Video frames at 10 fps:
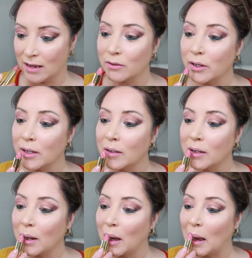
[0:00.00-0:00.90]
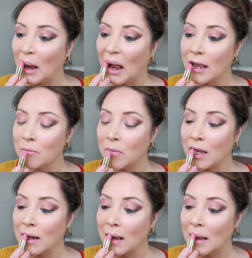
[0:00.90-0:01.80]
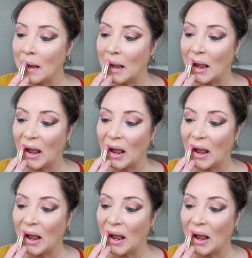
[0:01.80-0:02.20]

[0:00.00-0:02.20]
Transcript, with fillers: Okay, it may not,